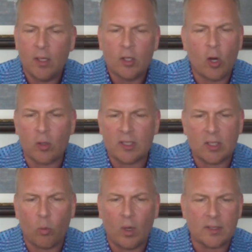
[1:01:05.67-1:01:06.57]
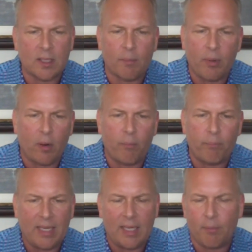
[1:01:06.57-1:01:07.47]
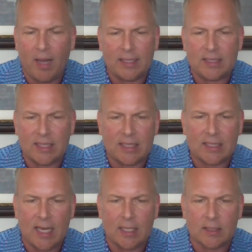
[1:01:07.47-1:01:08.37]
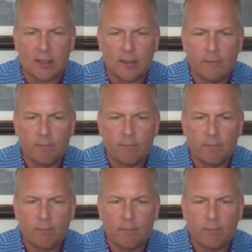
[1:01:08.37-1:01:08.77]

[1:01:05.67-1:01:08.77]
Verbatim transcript: notice it wasn't about me my success.